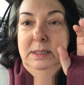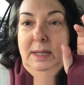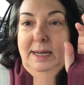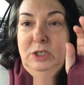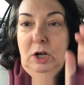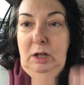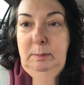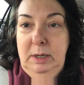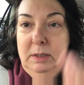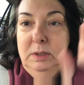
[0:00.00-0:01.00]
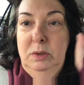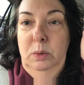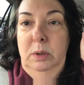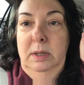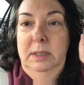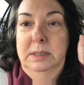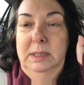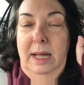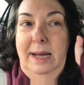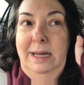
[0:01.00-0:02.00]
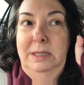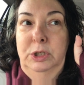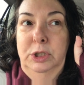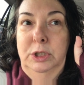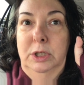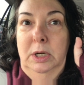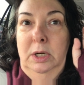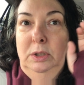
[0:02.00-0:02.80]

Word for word: slash Hallmark store slash